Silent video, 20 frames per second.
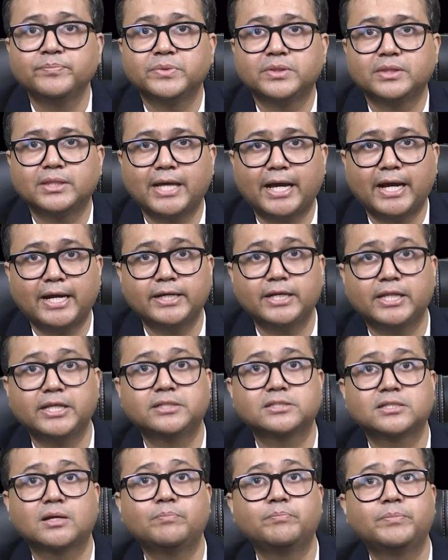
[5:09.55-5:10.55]
that
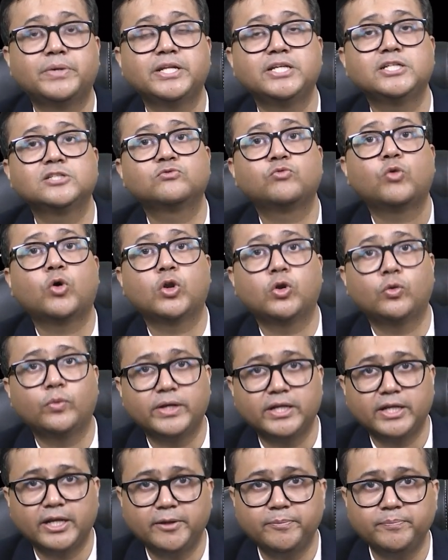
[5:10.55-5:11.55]
somebody is
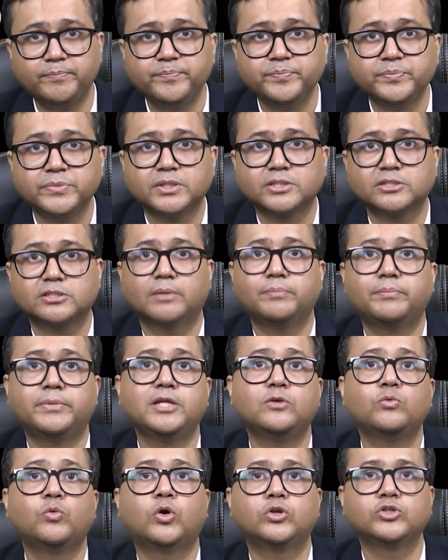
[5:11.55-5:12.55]
following him somebody
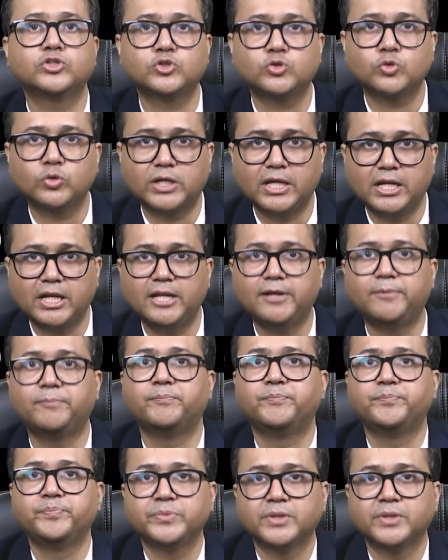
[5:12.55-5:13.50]
wants to kill him